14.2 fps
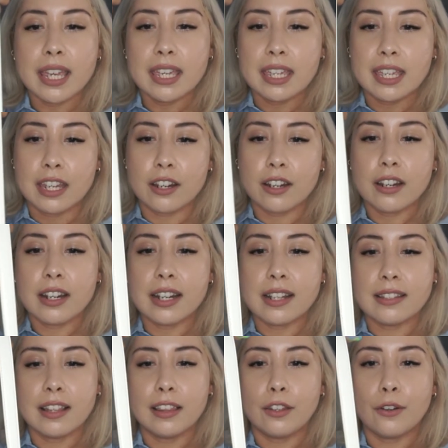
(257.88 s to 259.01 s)
here,
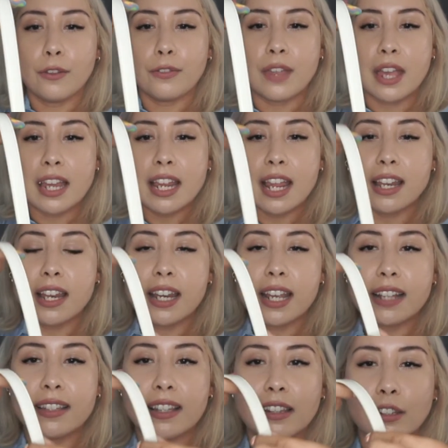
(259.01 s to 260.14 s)
it's a little thin, and then it
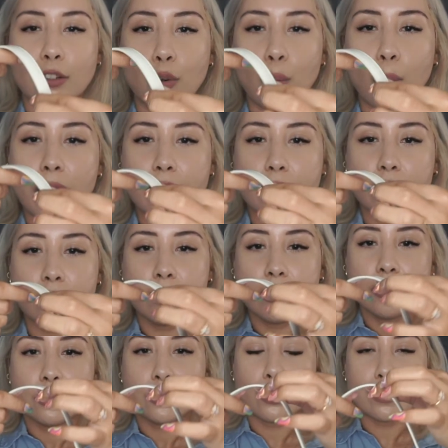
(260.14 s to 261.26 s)
gets a little wider
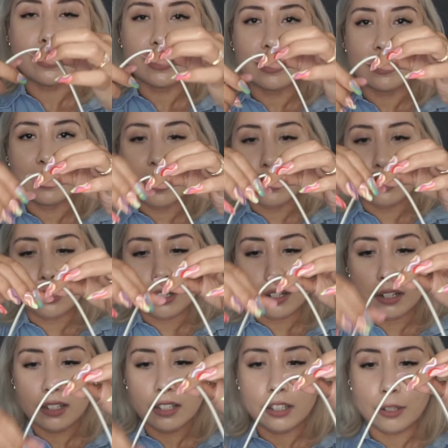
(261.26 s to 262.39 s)
towards the
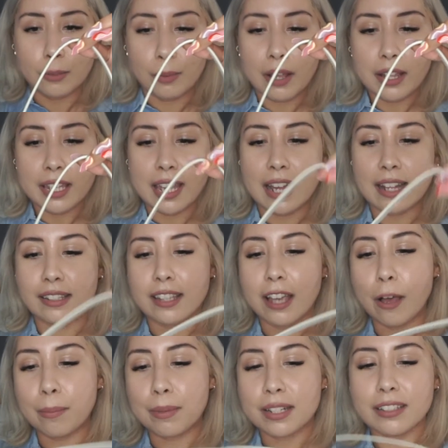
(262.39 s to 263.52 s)
center. You probably can't
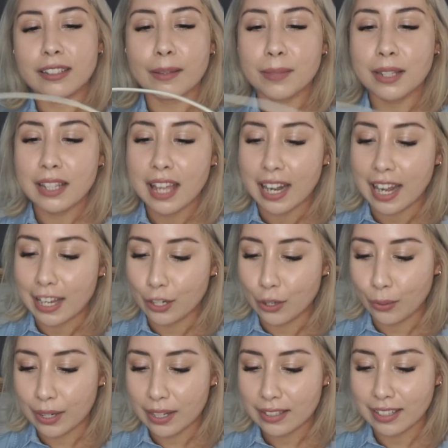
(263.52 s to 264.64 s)
tell, but it's something that I
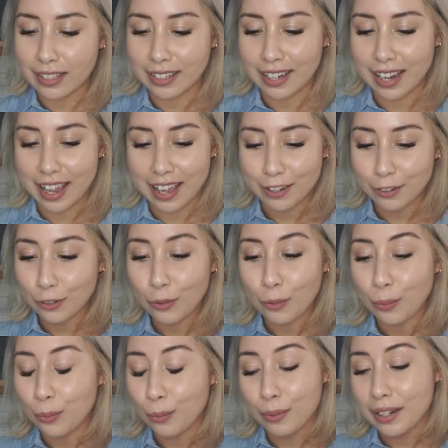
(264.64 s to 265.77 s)
noticed, and I don't know
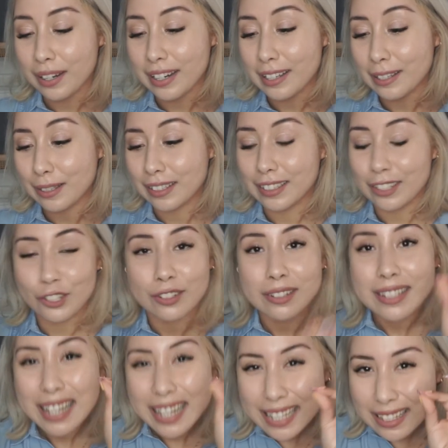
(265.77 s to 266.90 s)
what it is. It's such a
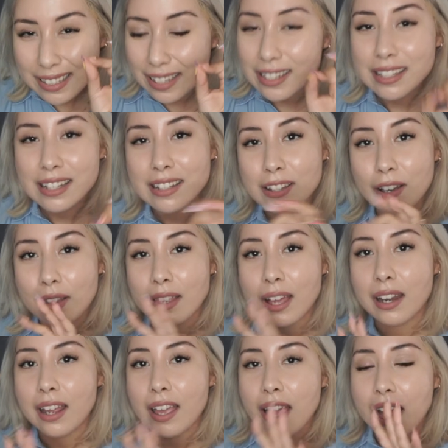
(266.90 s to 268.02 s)
tiny detail
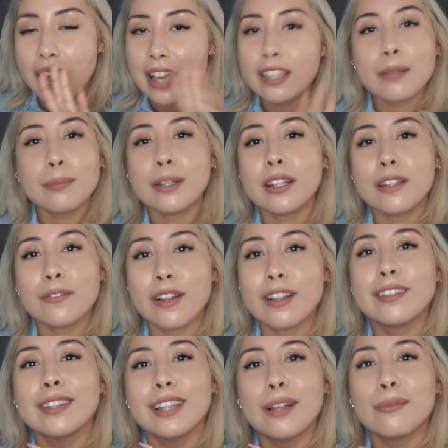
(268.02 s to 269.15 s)
that I completely
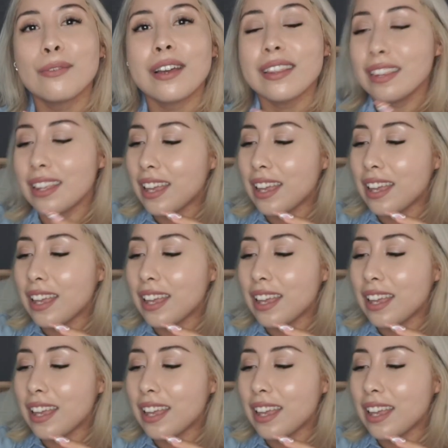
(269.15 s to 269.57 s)
fell in love with.